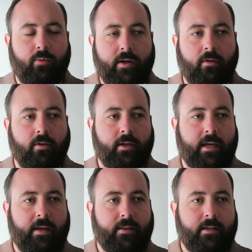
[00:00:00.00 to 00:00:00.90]
when you look
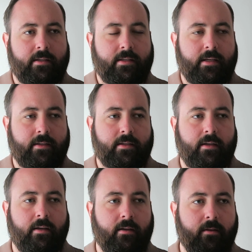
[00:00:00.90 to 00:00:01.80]
at these things at
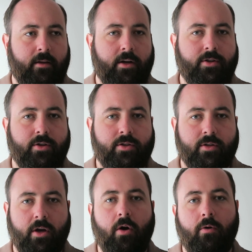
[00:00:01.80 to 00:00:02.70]
a larger
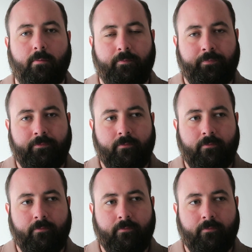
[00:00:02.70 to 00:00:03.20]
scope,